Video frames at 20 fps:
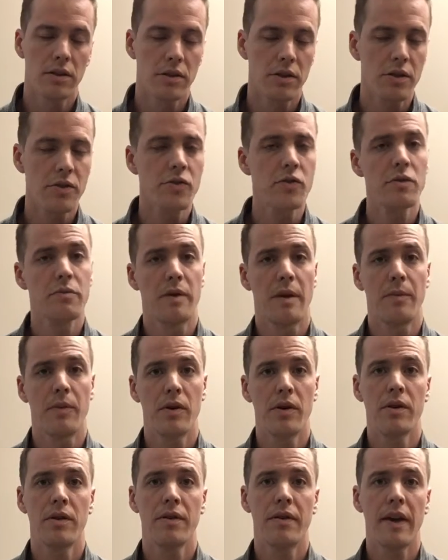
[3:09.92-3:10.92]
Just
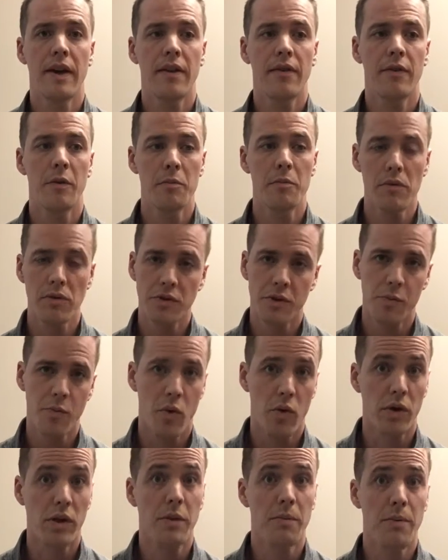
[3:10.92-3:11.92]
remember that the most
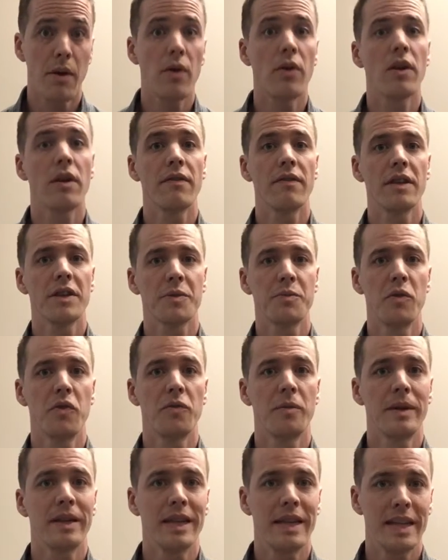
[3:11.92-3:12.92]
important component of this
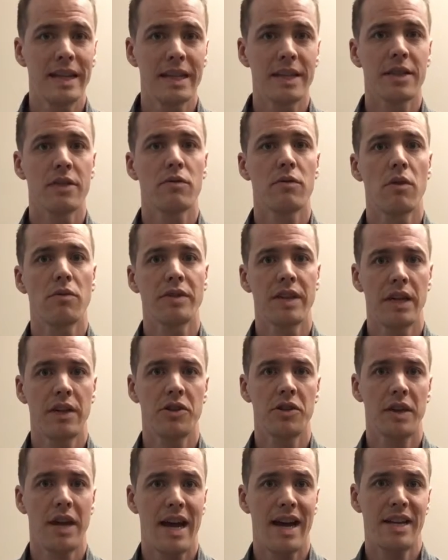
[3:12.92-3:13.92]
movement is the
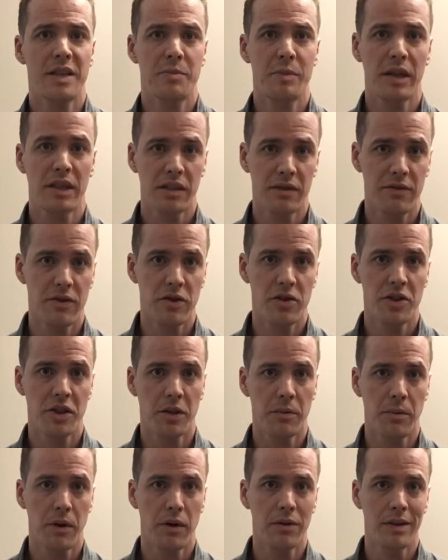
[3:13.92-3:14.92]
rotation aspect of your
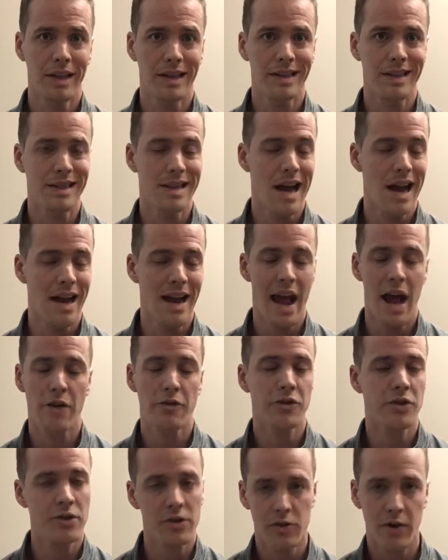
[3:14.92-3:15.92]
shin bone. It's not how
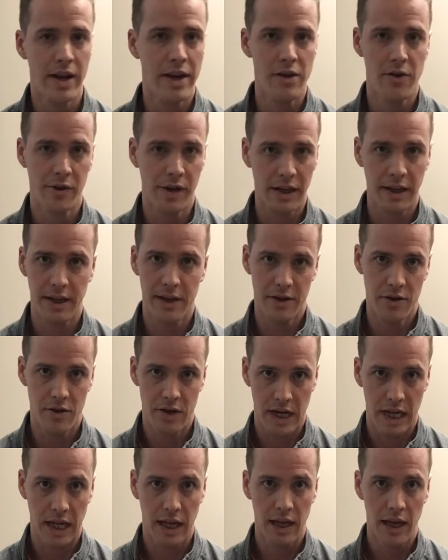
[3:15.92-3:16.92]
straight you can get your
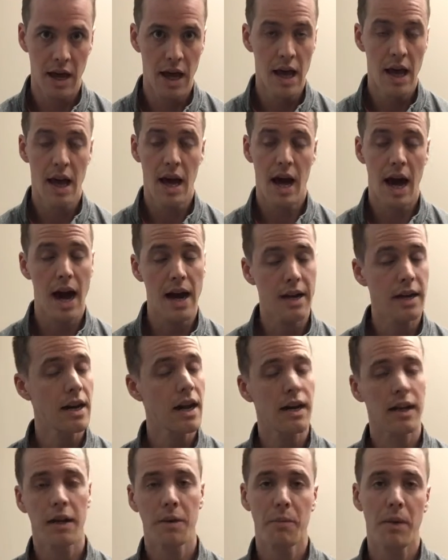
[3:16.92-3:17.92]
knee. I did
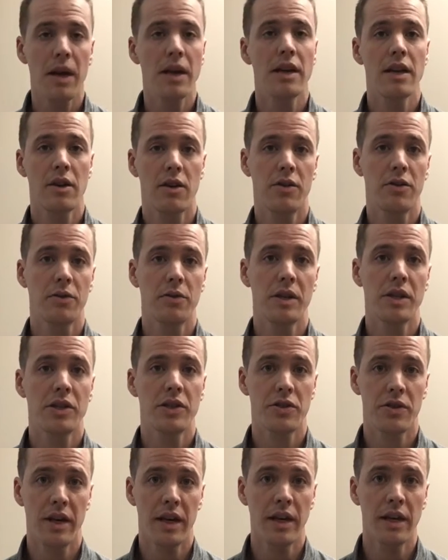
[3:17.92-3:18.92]
not get my knee all the way
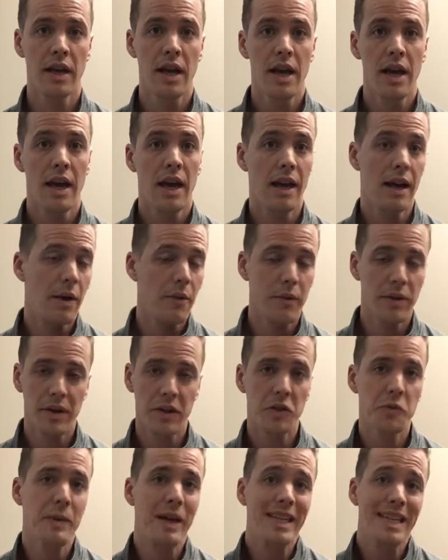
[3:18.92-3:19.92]
straight, and I wouldn't
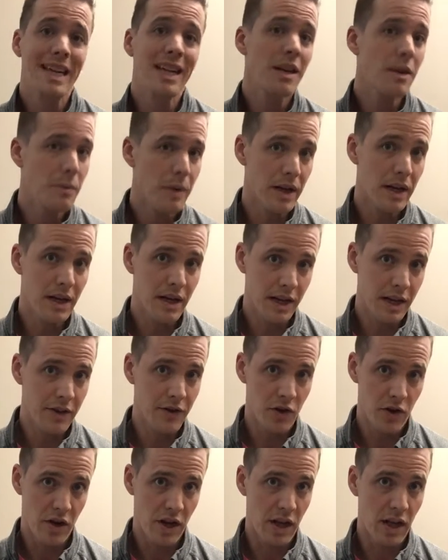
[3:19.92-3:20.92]
expect anybody to get
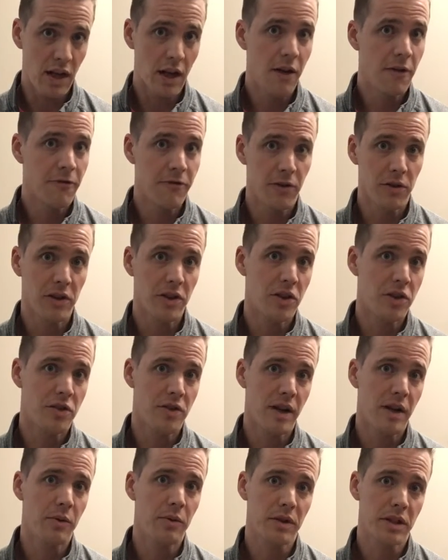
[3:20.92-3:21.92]
their knee fully
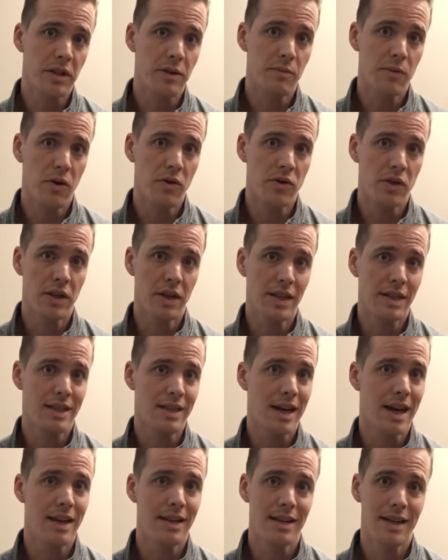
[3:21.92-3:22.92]
straight with this motion. It's
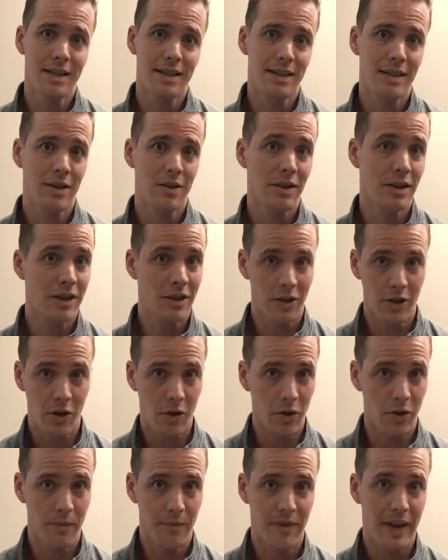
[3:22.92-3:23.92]
not necessarily the
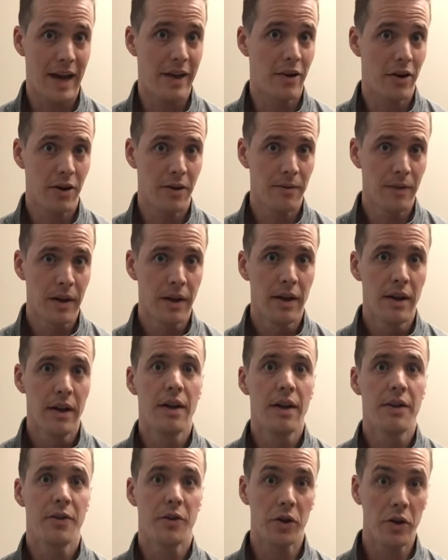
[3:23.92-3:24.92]
goal at all.
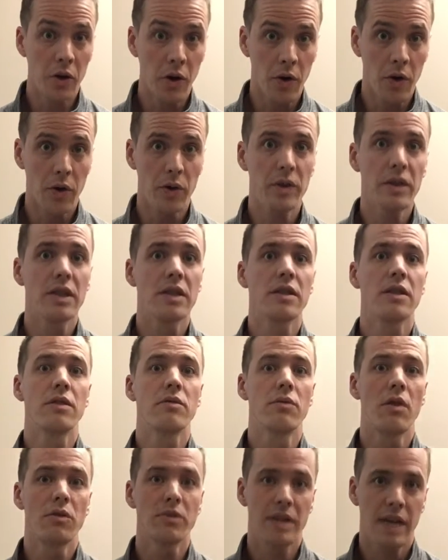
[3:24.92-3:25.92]
The goal is
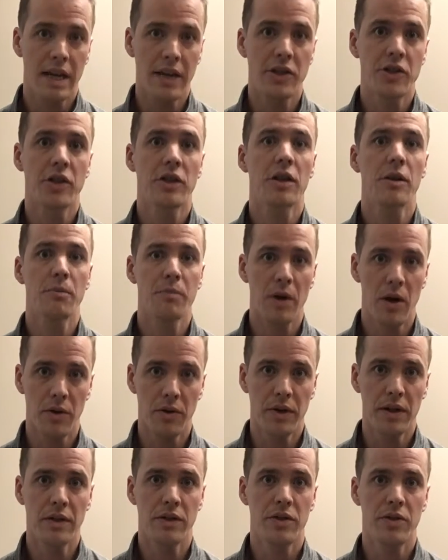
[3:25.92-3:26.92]
the rotation
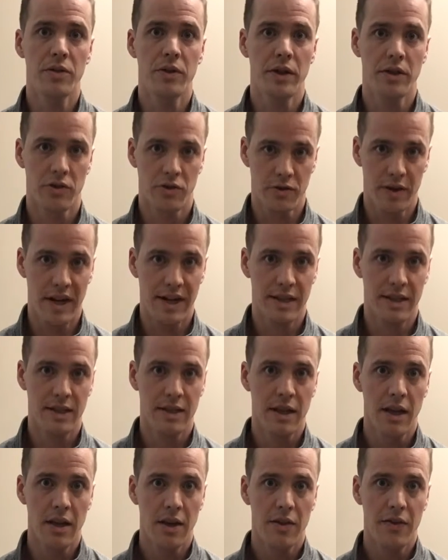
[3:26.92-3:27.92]
component to
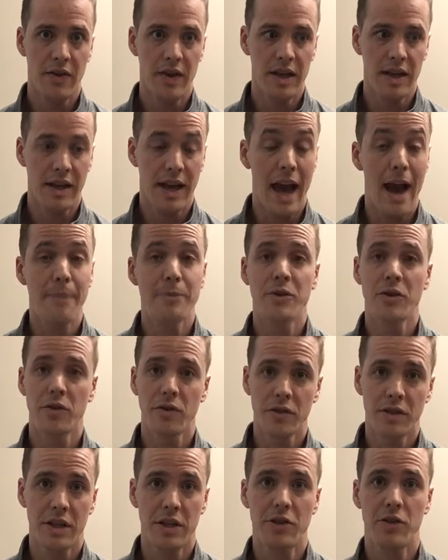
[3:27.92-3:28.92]
address the
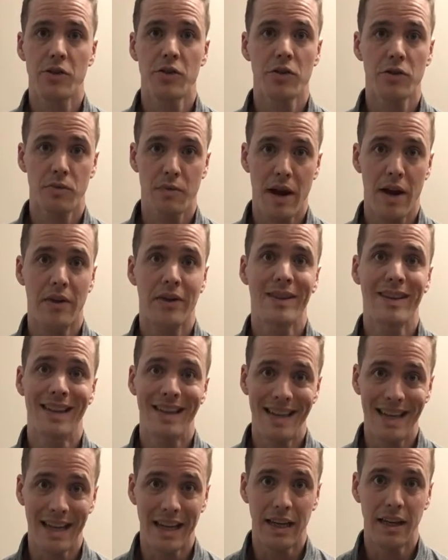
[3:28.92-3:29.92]
capsular tissues surrounding the
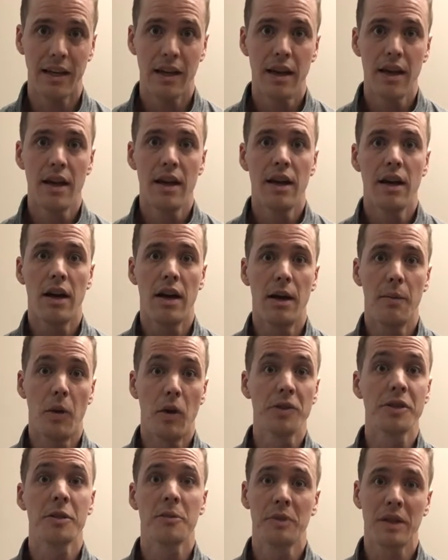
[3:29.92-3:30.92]
knee,
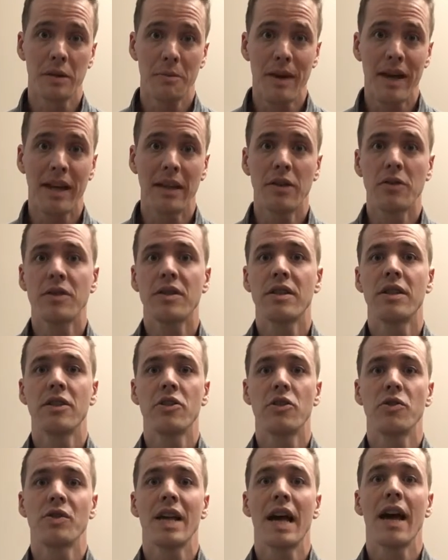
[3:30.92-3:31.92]
ultimately making those
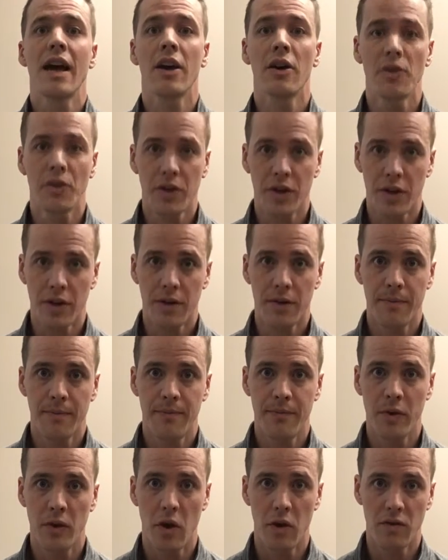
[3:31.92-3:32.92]
tissues healthier
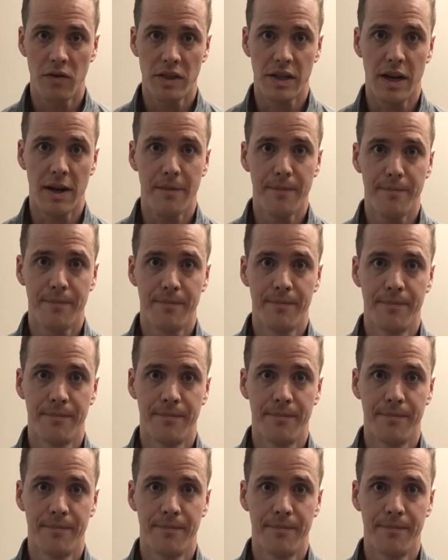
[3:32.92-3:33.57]
over time.